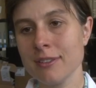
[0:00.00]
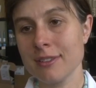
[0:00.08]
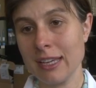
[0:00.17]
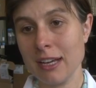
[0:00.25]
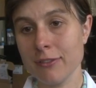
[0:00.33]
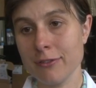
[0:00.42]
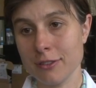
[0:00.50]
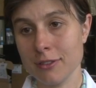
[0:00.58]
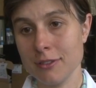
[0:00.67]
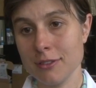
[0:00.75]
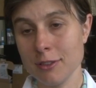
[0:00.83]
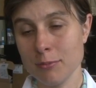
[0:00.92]

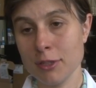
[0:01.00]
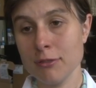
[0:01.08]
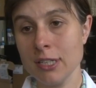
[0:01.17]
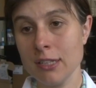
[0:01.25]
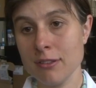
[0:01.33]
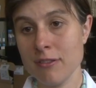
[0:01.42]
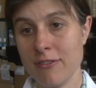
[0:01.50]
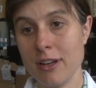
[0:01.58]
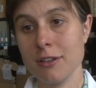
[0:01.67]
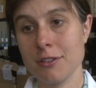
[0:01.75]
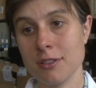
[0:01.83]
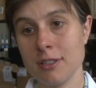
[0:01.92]
scaffold, but we have a
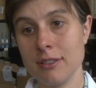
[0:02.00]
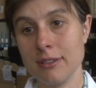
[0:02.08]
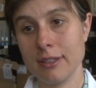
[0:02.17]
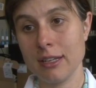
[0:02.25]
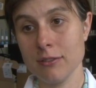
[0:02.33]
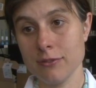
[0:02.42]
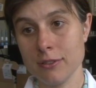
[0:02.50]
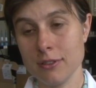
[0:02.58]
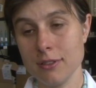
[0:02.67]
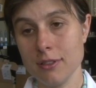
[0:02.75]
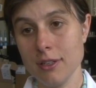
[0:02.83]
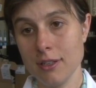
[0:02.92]
functional
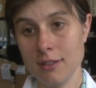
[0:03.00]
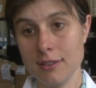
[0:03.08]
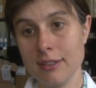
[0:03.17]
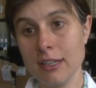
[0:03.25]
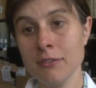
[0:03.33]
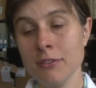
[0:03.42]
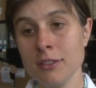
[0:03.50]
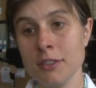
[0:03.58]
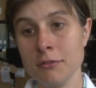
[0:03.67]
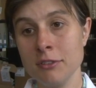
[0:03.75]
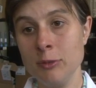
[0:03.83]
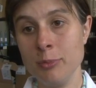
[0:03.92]
scaffold, a scaffold
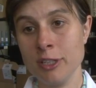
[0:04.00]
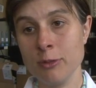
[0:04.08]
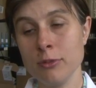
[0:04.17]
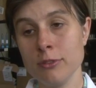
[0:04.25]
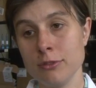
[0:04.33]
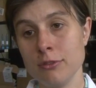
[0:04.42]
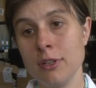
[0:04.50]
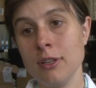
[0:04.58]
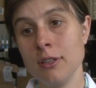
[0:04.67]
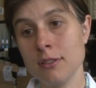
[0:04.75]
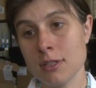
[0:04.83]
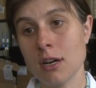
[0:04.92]
that would be able to
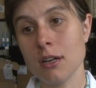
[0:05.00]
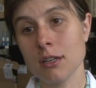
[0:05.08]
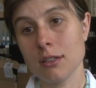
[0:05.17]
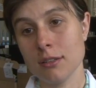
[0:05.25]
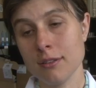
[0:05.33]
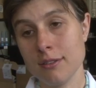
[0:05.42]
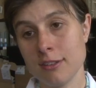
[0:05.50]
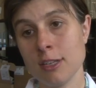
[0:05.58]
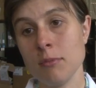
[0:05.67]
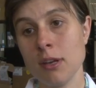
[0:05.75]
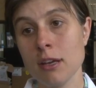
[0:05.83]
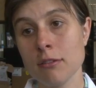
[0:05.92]
really talk the
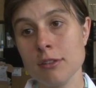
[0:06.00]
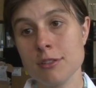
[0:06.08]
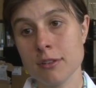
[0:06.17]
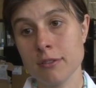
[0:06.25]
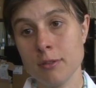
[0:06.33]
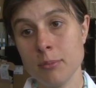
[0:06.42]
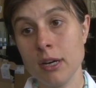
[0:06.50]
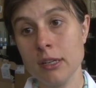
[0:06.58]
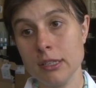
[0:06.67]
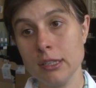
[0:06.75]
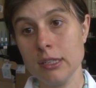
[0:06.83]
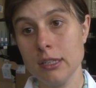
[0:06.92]
same language of the
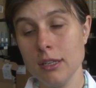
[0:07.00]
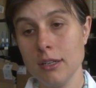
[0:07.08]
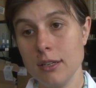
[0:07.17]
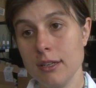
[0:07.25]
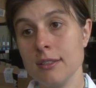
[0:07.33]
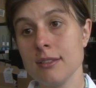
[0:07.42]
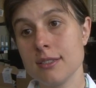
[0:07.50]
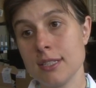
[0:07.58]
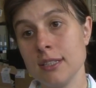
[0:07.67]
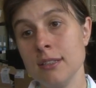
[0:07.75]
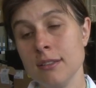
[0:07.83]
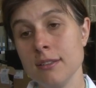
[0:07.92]
body and
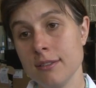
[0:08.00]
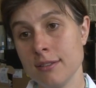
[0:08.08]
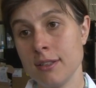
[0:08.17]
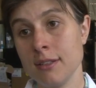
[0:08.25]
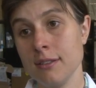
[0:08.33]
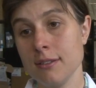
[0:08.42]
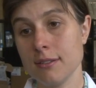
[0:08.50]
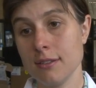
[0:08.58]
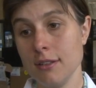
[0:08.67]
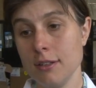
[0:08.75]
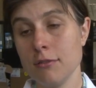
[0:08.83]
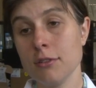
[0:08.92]
tell the cells
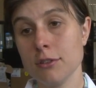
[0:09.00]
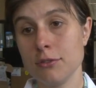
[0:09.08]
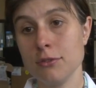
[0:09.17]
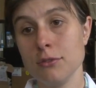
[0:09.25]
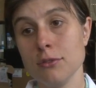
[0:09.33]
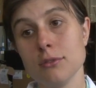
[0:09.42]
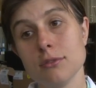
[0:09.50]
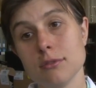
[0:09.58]
what to do.